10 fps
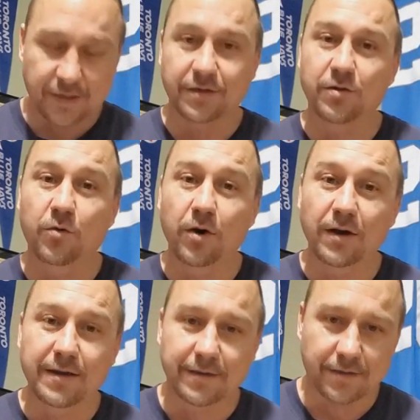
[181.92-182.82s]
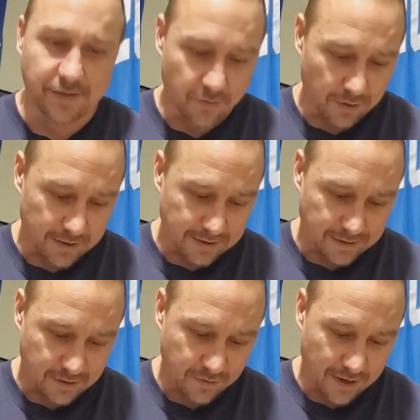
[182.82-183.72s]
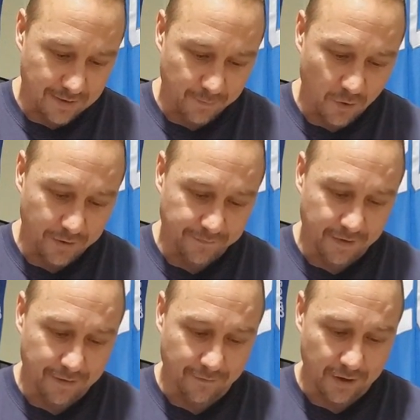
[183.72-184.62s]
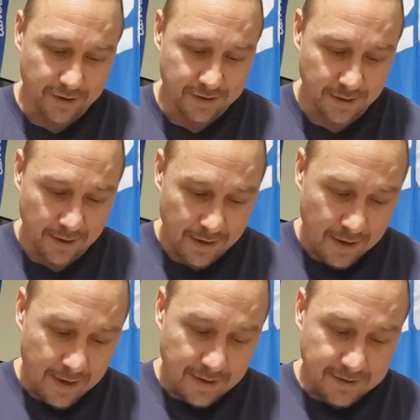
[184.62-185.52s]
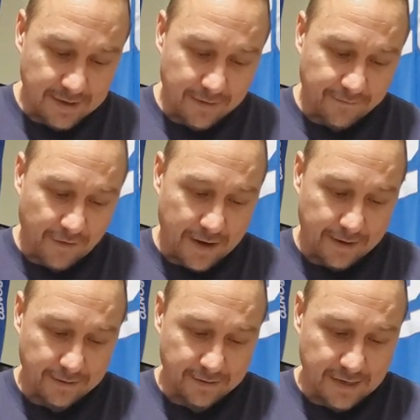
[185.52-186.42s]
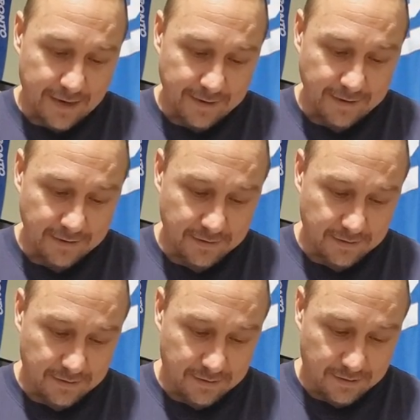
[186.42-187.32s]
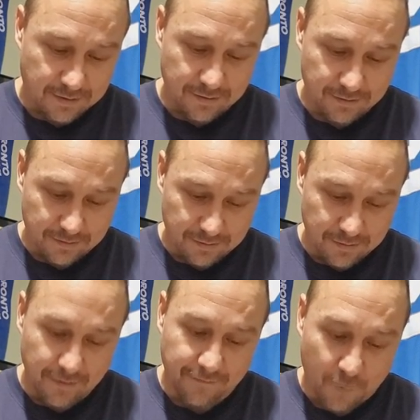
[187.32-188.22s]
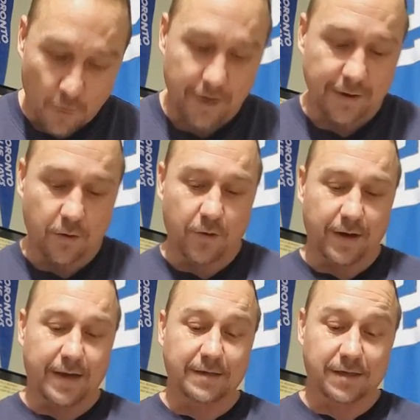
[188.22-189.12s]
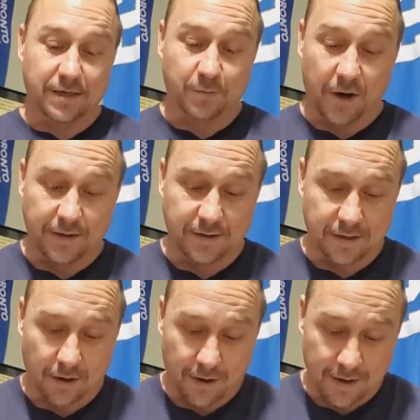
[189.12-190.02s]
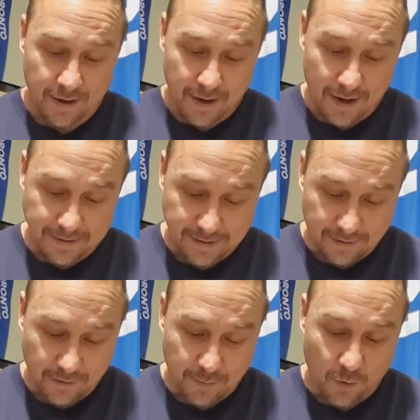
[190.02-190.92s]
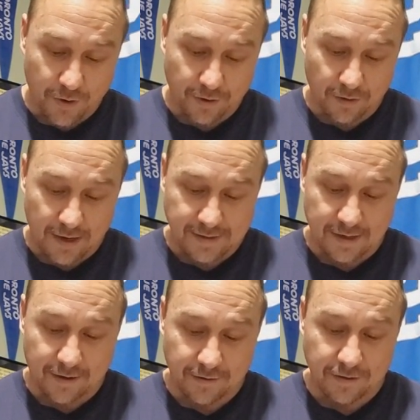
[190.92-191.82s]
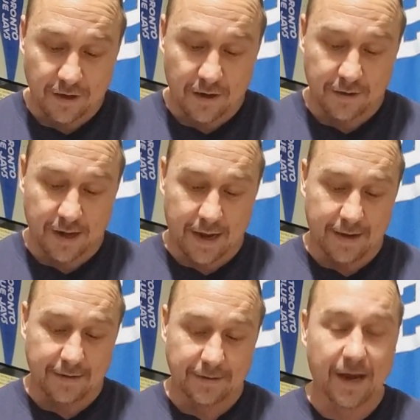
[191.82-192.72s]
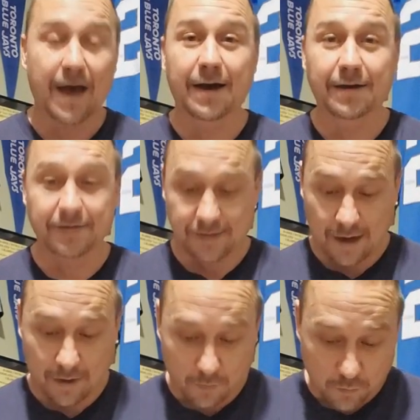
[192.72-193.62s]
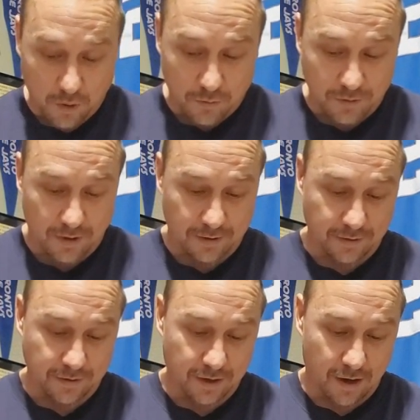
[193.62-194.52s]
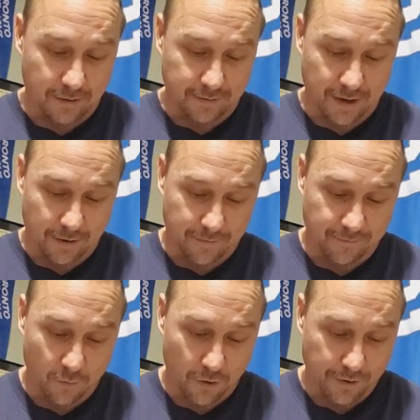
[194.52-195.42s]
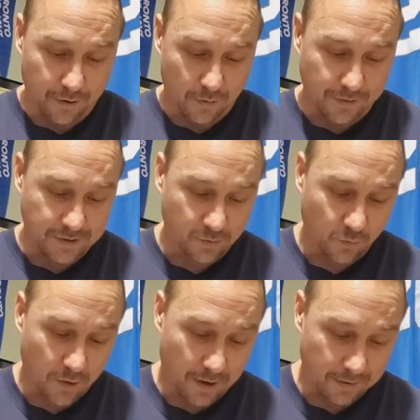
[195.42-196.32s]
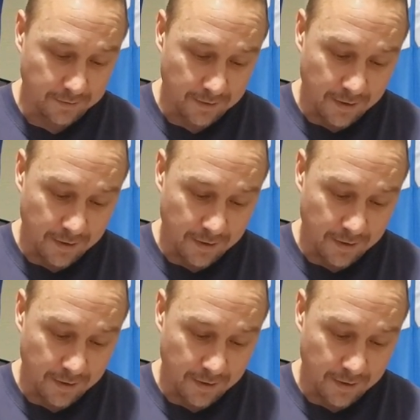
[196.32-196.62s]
to New Orleans. New Orleans, 2.5-point favorites. San Fran, 4-0 against the spread, as a 3-point or less underdog and as a road underdog. They are 4-0 as well.